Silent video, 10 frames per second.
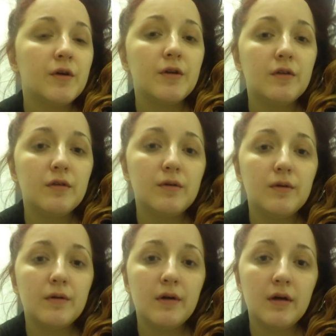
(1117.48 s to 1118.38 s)

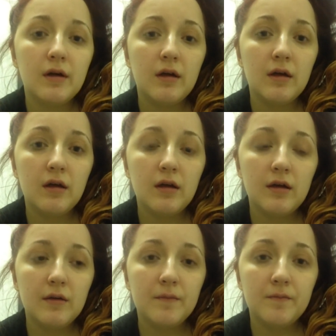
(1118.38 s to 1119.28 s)
So
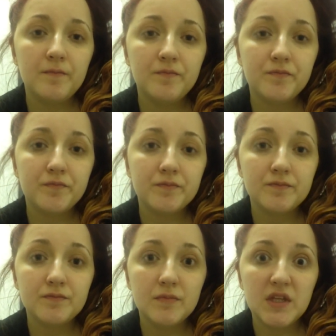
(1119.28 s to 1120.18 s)

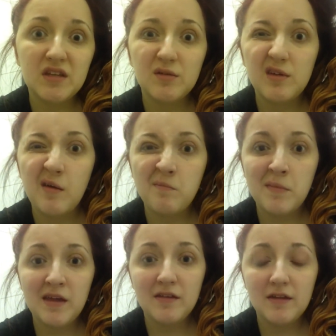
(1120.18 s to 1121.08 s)
that's what happened
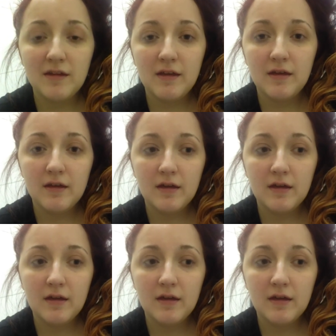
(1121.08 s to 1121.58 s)
basically.